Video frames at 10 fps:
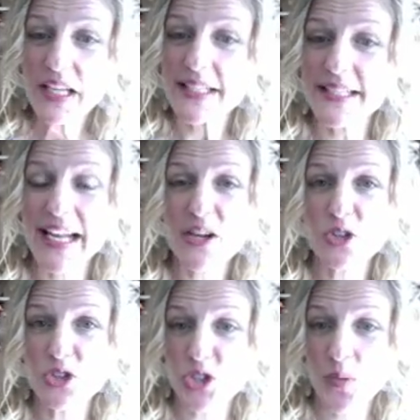Send out
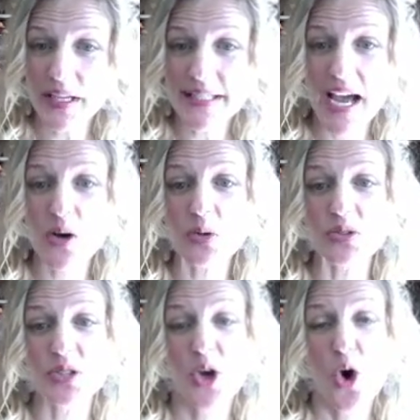your showing
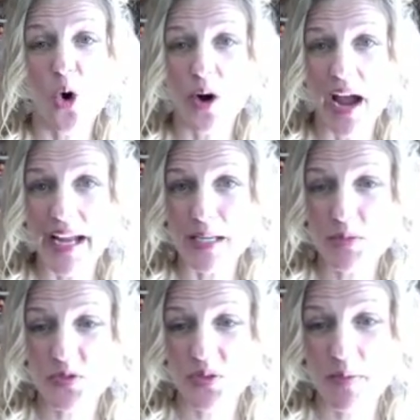towels or
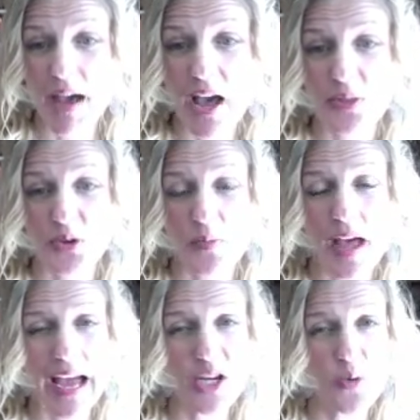items for the bathroom.
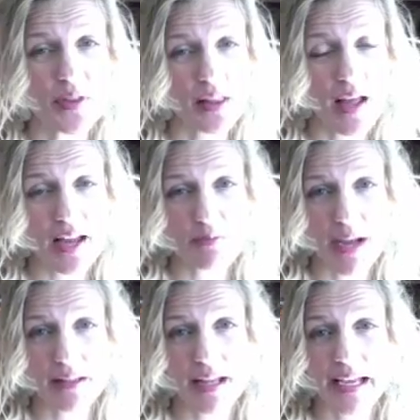I know with a lot of my
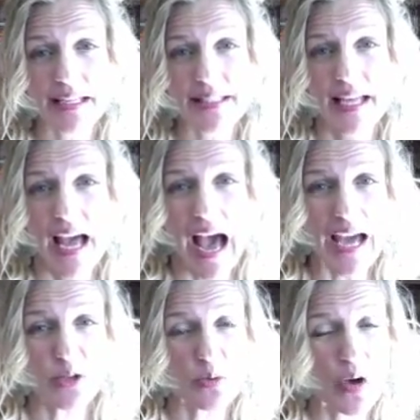clients,
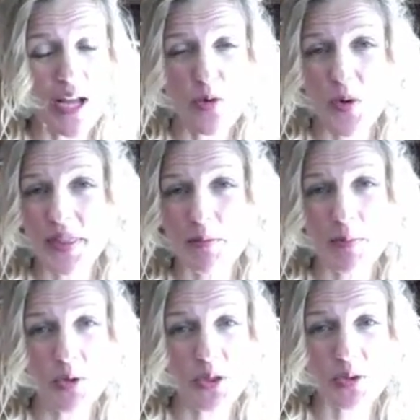I don't want them to
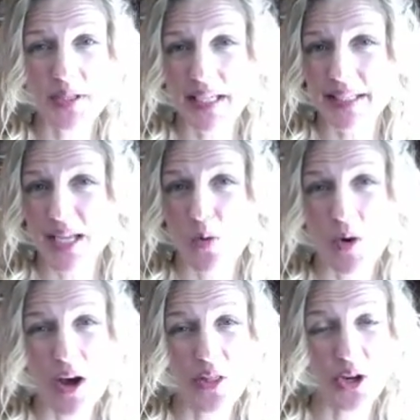put those things out
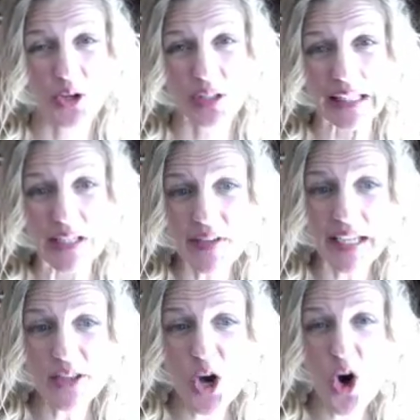while they're living
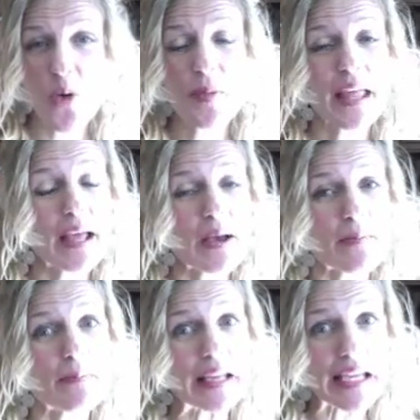in the home
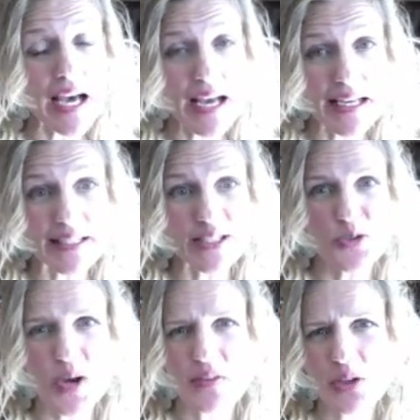because
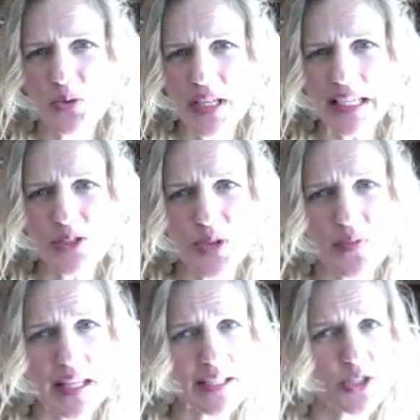you have little kids, you have
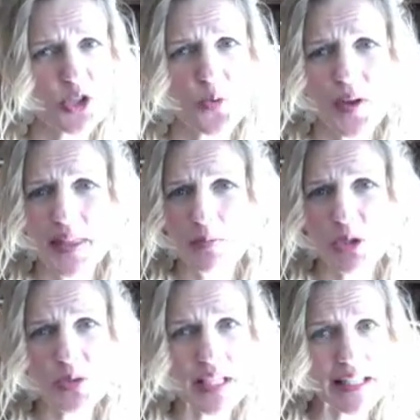things, you don't want them
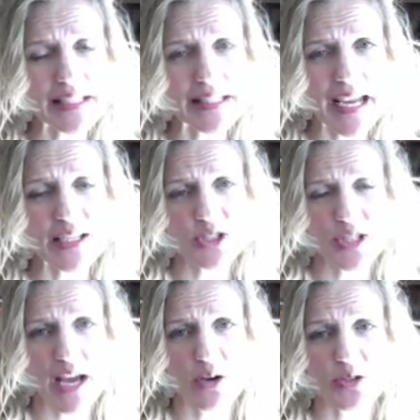using these nice
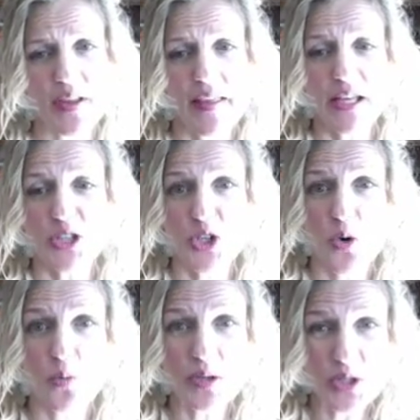towels.
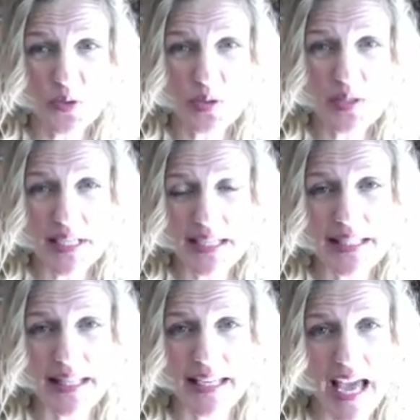So reserve those things
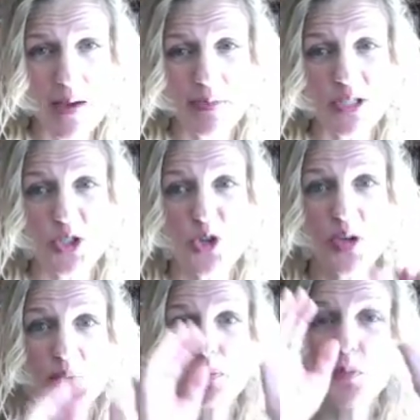in the cabinet so you
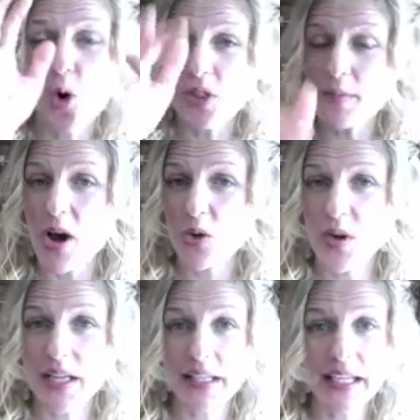can pull them out
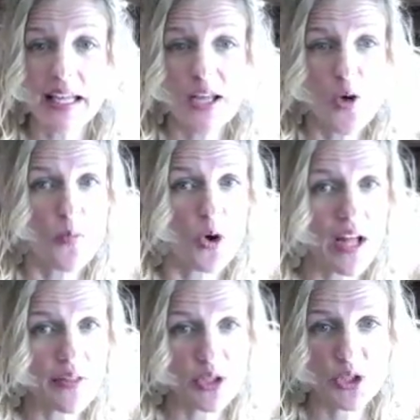quickly, pull
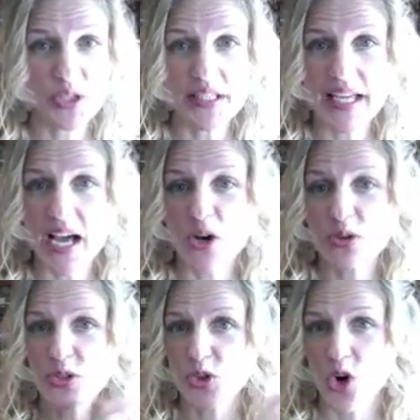out the dirty
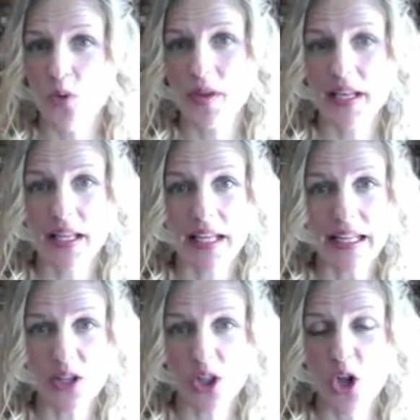towels, throw them
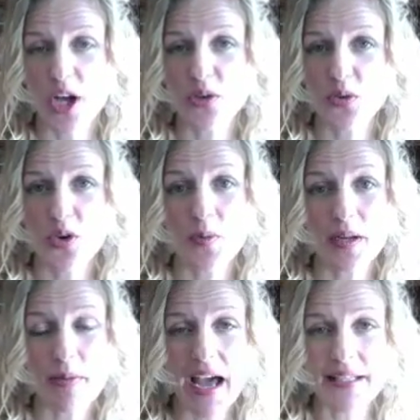in the laundry room in
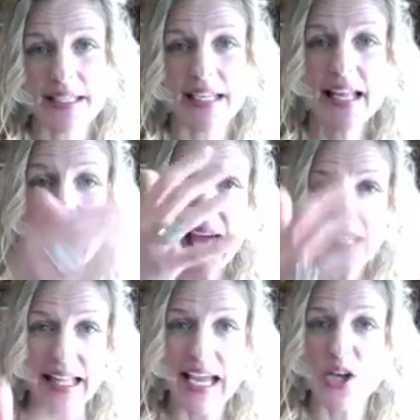a basket,
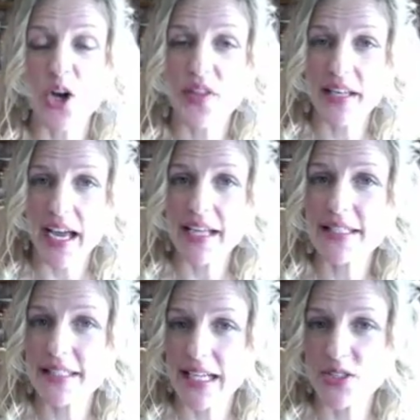and lay out all the nice
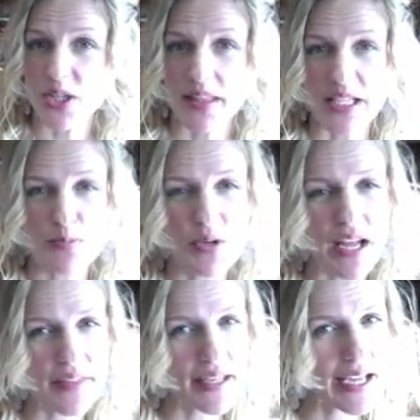staging things. Put
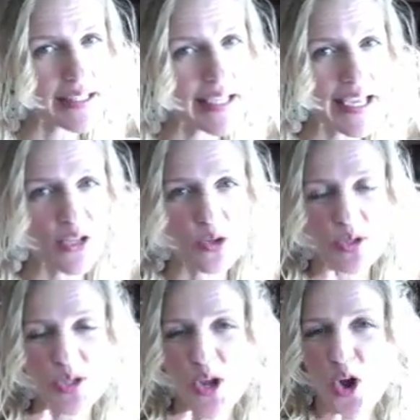out the nice
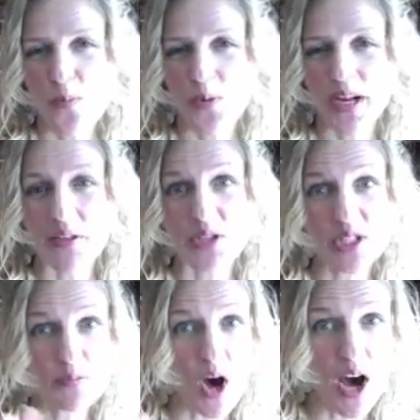candles, put out the
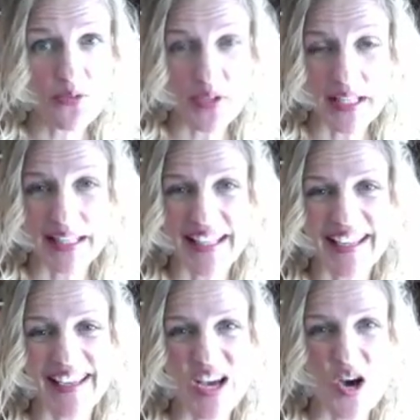spa
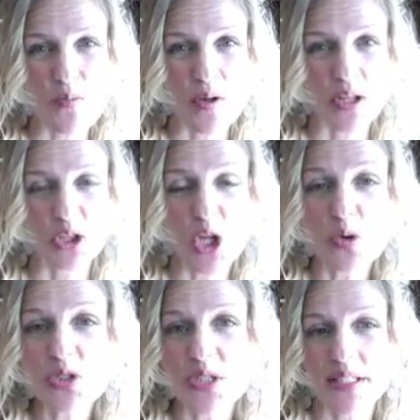feeling
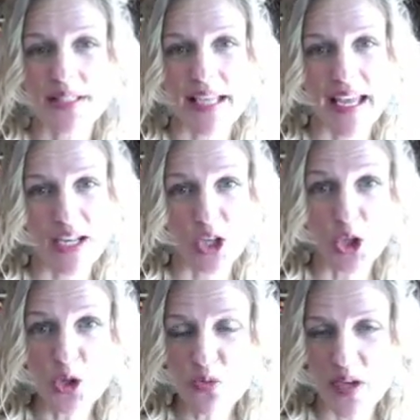lotions and
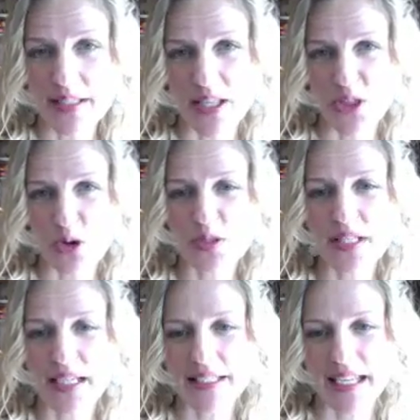loofahs and those
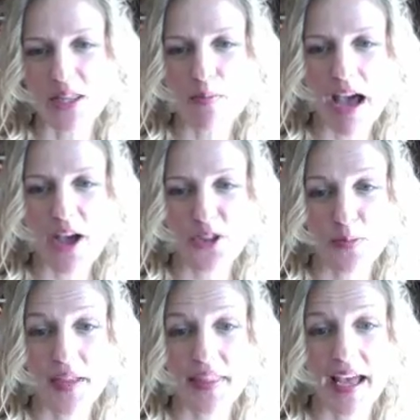things in the bathroom
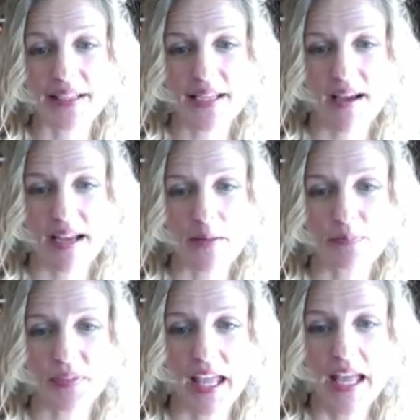at that time.
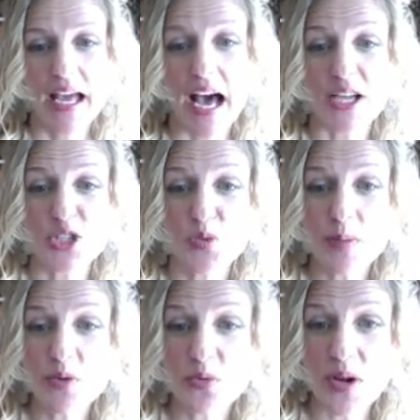
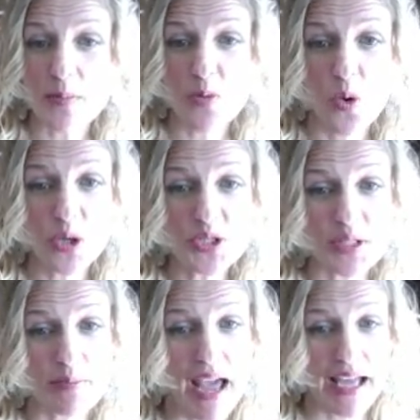Sweep the front porch
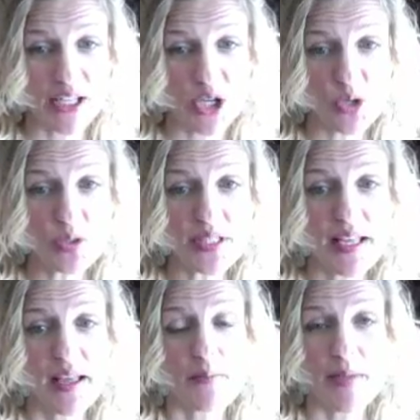and patios,
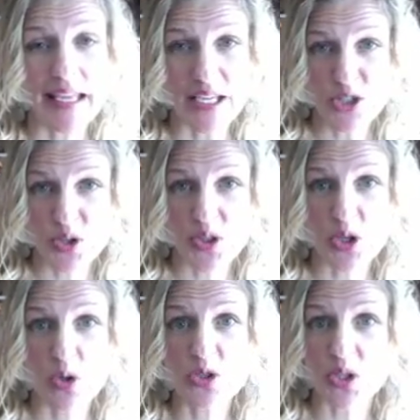making sure that
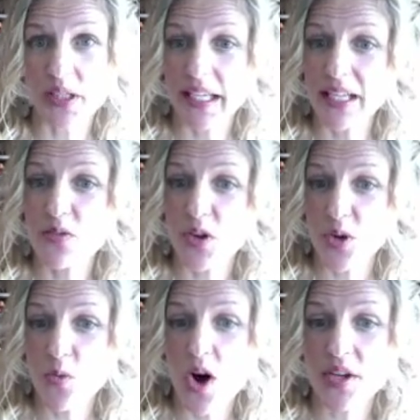those are clean and very
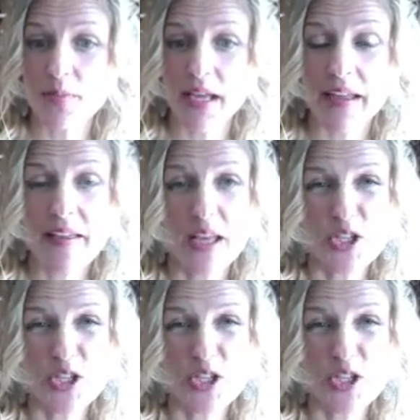welcoming.